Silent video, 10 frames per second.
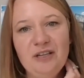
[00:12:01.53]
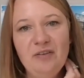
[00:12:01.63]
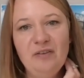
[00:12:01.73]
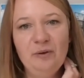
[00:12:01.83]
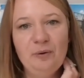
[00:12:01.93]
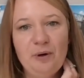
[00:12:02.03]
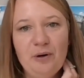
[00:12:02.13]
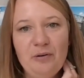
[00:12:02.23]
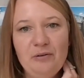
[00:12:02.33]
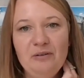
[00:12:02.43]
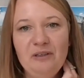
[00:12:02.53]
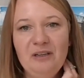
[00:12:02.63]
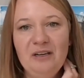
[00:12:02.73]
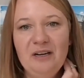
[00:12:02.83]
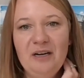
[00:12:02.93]
Net
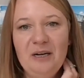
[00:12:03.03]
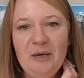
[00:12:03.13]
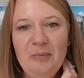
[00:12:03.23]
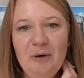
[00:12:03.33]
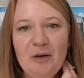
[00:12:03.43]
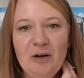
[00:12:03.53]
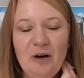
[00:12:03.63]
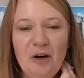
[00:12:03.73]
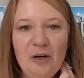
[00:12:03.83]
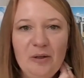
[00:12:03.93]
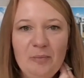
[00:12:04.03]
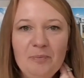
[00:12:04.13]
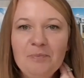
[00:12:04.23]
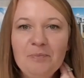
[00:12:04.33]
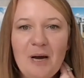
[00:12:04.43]
zero are
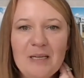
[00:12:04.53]
all